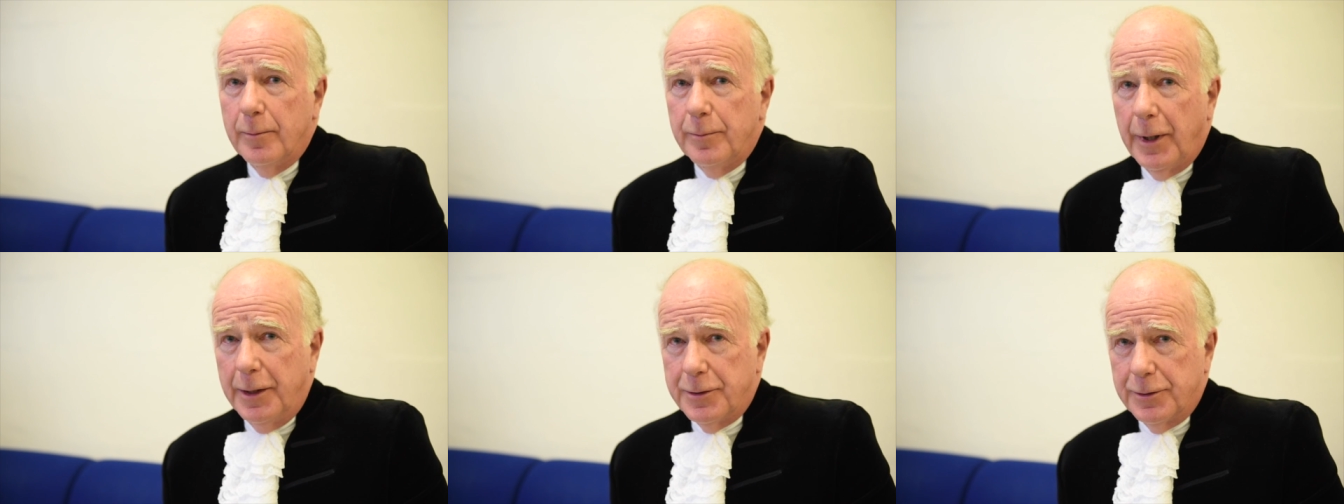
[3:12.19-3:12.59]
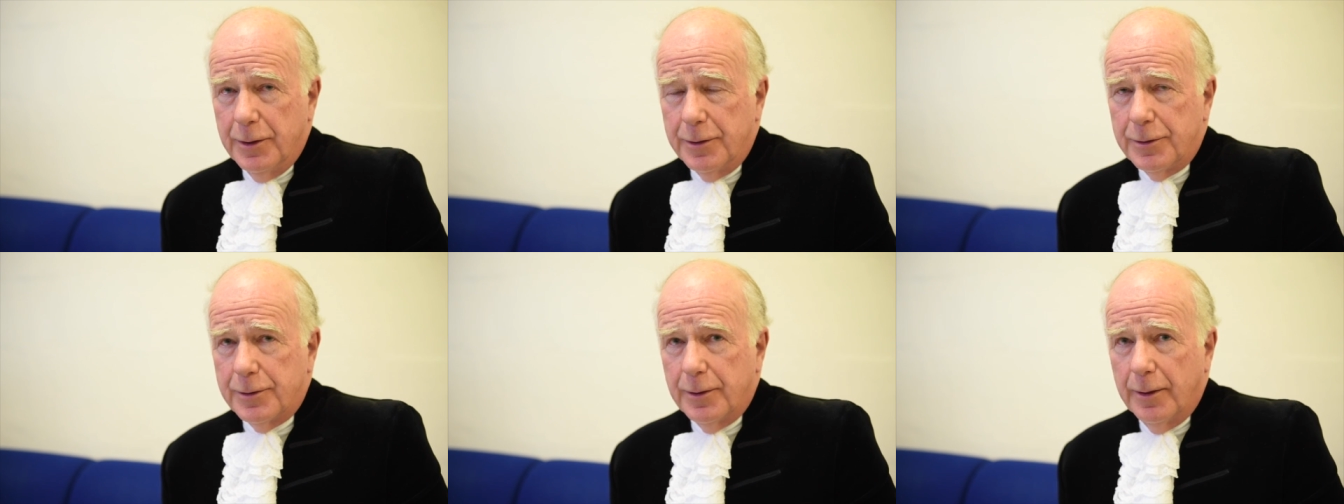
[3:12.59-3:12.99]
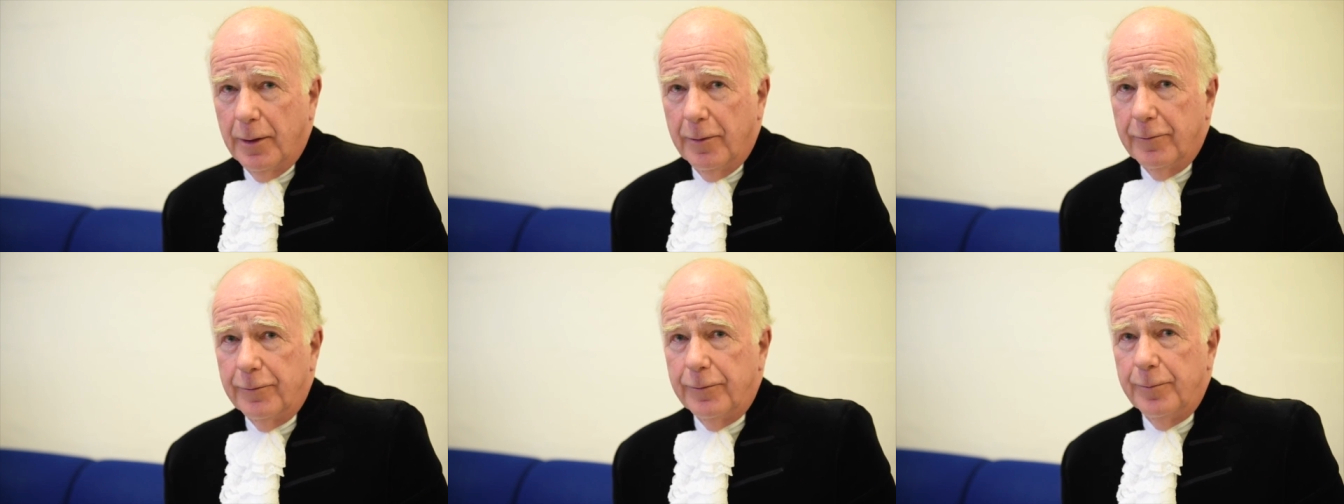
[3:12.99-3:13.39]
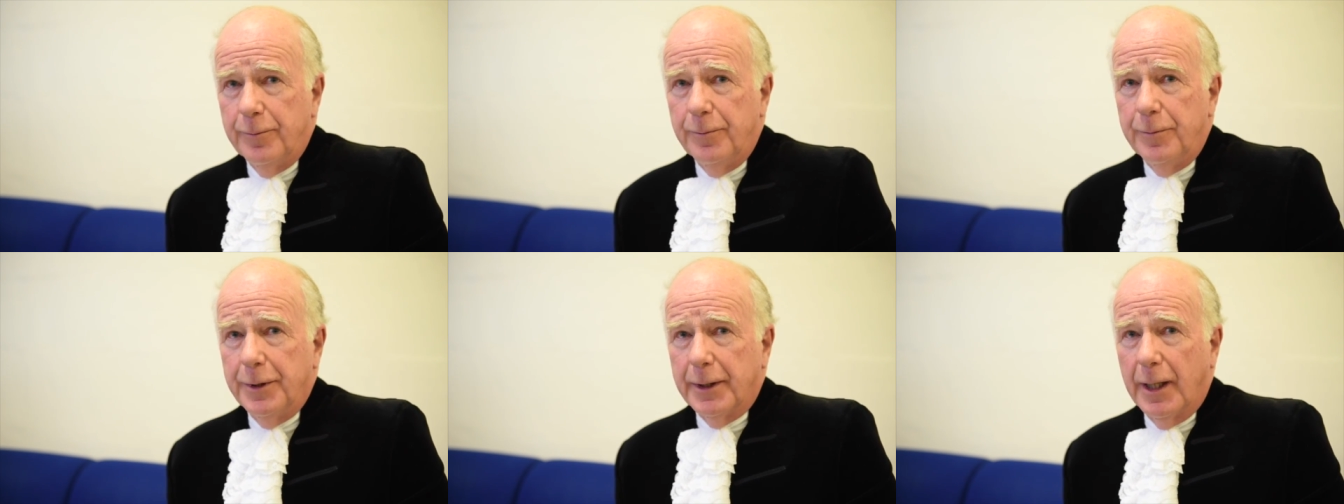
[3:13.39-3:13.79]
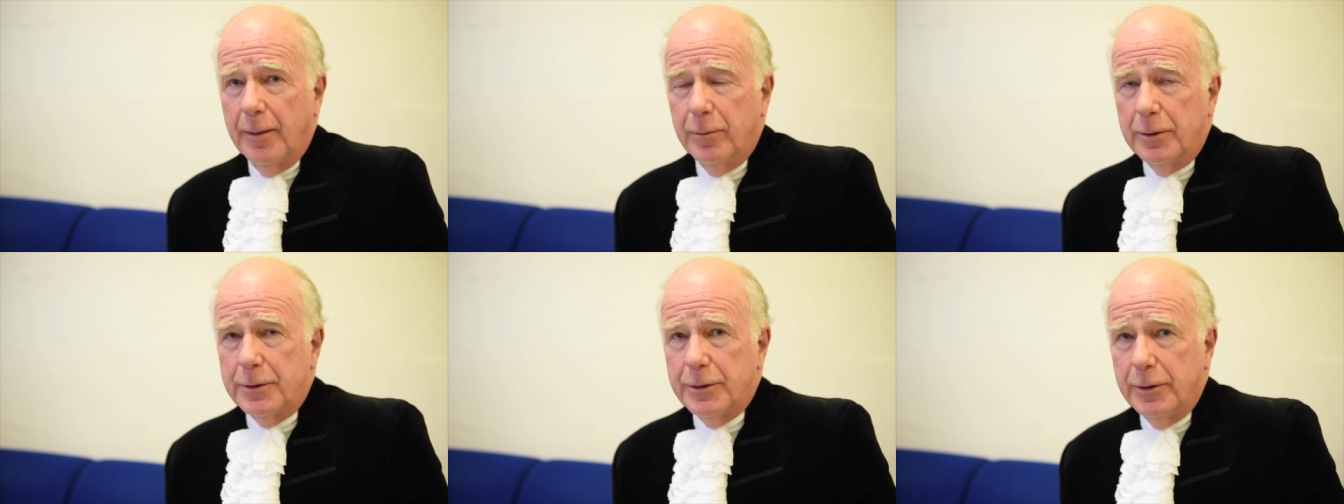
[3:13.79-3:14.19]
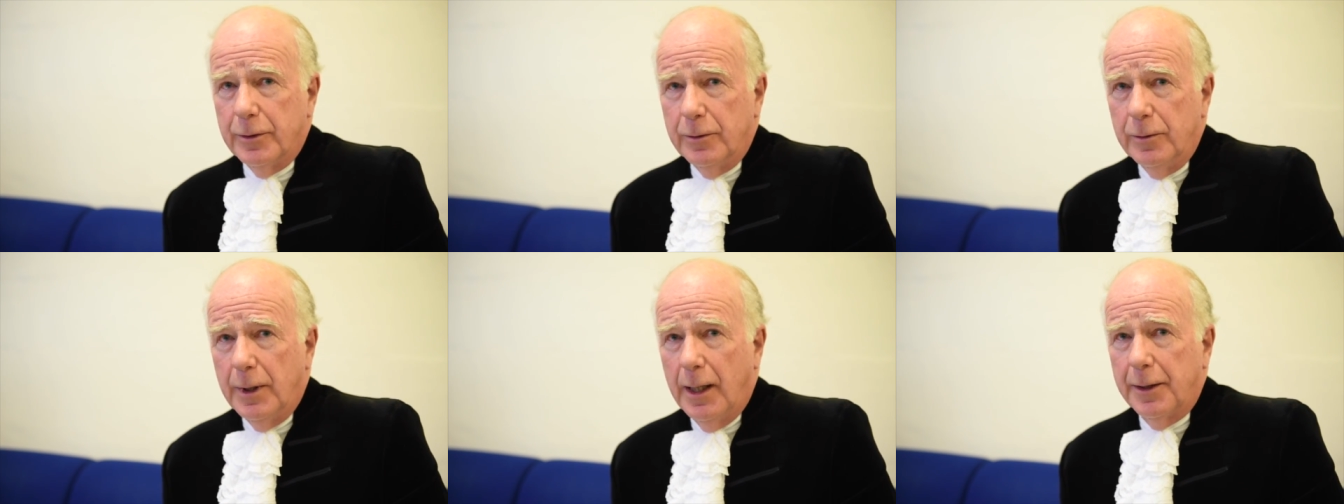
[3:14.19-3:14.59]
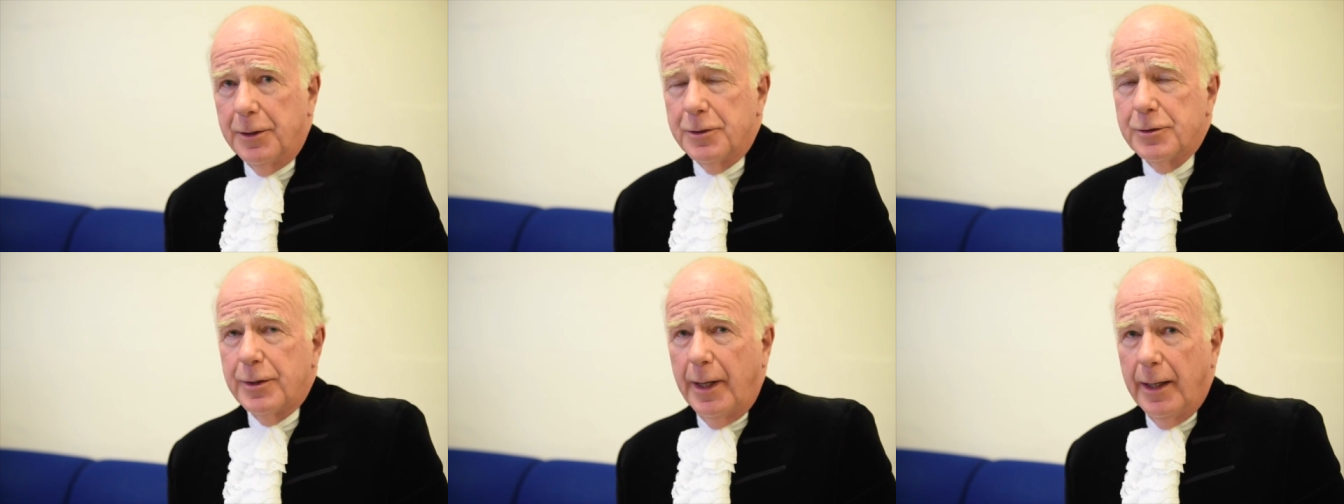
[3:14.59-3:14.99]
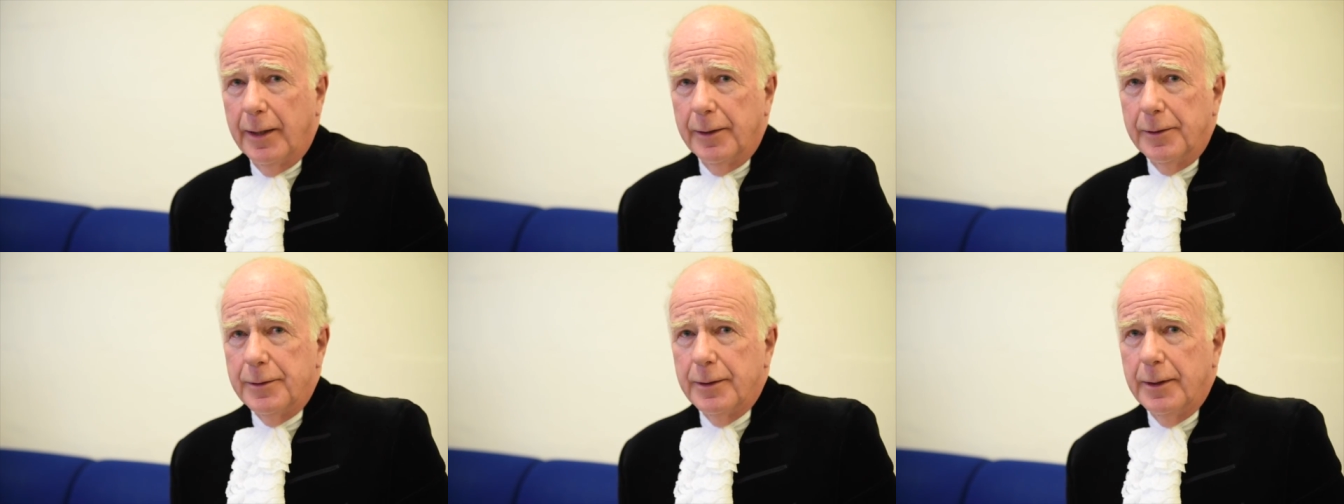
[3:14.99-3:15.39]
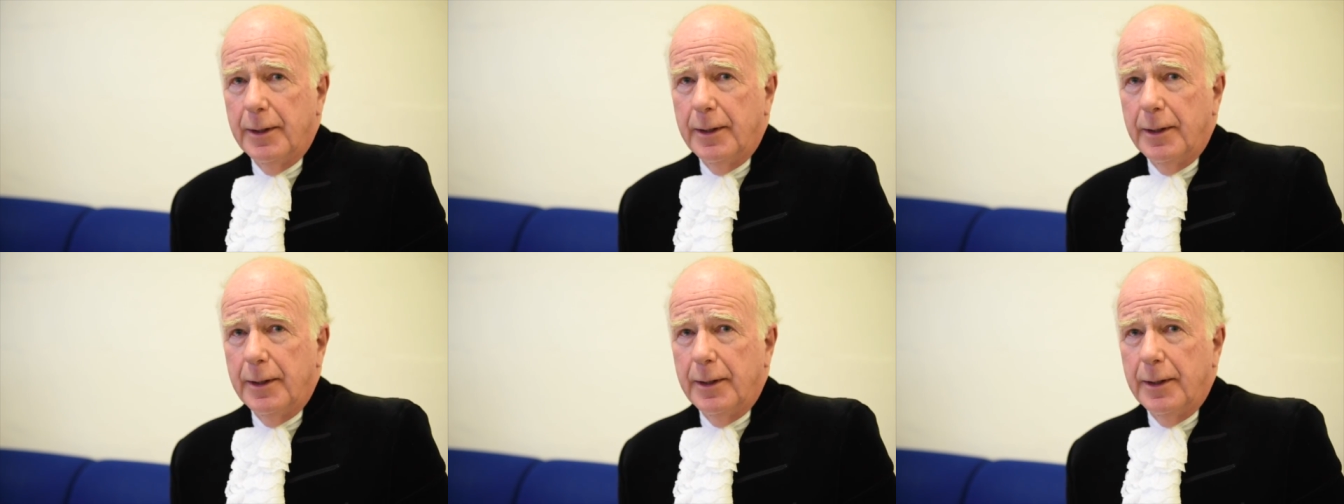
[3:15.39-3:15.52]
basis of being able to understand